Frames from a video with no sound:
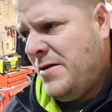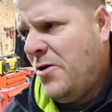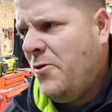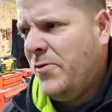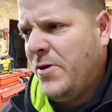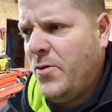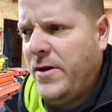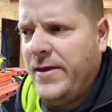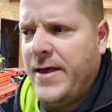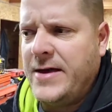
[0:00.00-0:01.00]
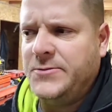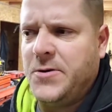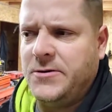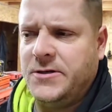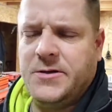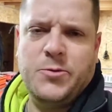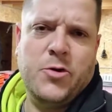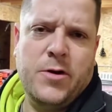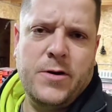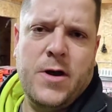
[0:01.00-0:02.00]
hopefully one of the last projects I'm
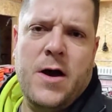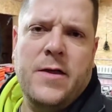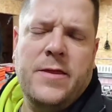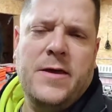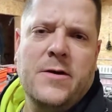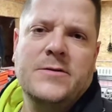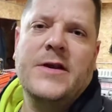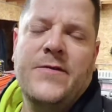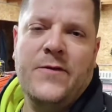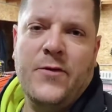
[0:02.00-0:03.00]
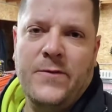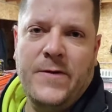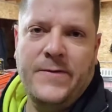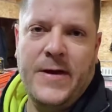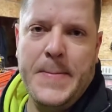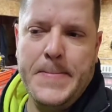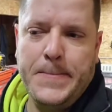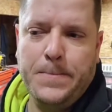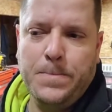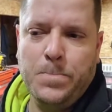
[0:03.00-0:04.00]
doing on the 07 F150.
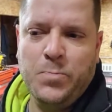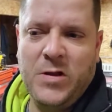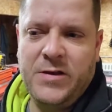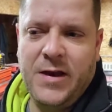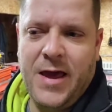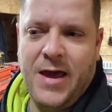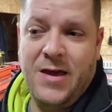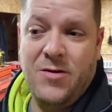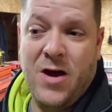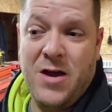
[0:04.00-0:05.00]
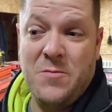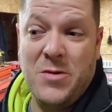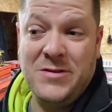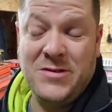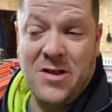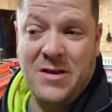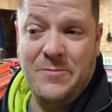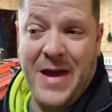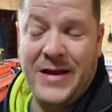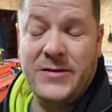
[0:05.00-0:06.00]
Today I am installing
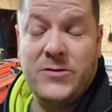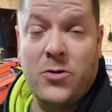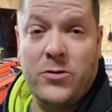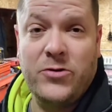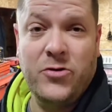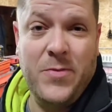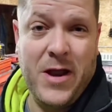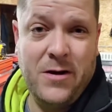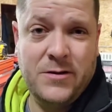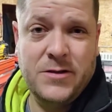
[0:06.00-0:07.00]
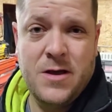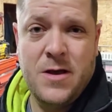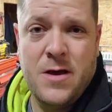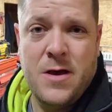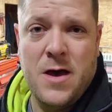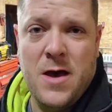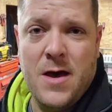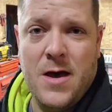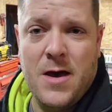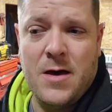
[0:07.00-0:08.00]
Banks torque tube headers.
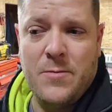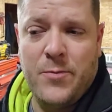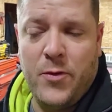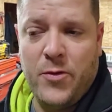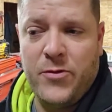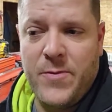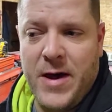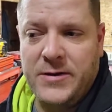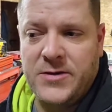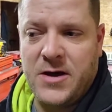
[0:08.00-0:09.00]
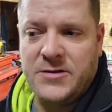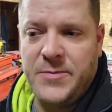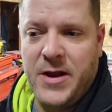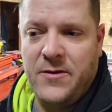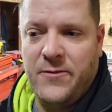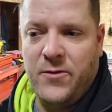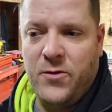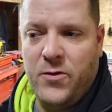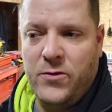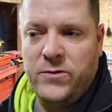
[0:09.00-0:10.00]
Both of my exhaust
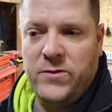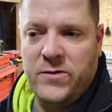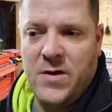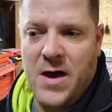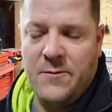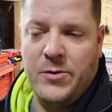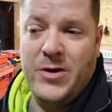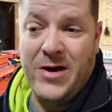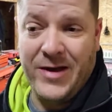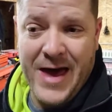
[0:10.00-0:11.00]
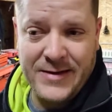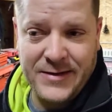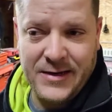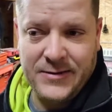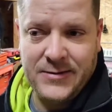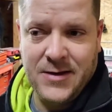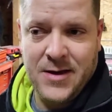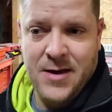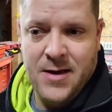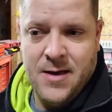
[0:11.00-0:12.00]
manifolds have blown out gaskets,
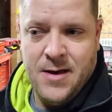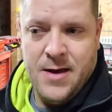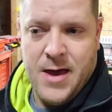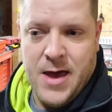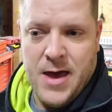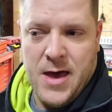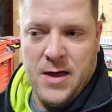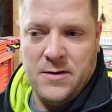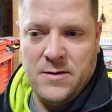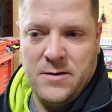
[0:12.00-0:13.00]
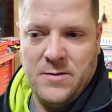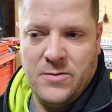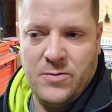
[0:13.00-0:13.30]
and